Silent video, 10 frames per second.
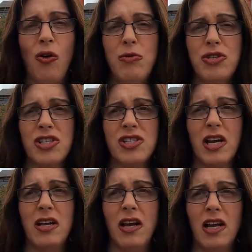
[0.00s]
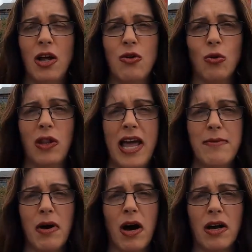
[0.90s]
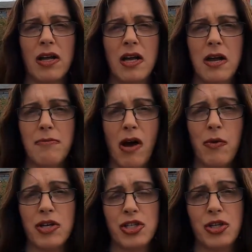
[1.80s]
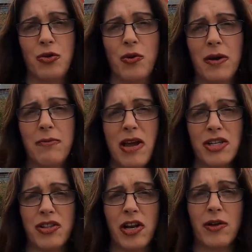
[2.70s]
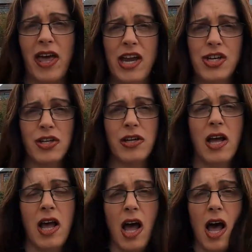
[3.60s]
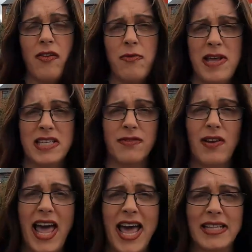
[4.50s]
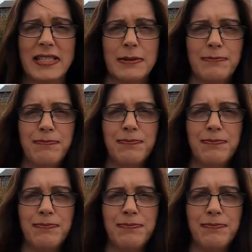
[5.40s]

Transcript: or it was just a local landmark by which to measure the location of a piece of land.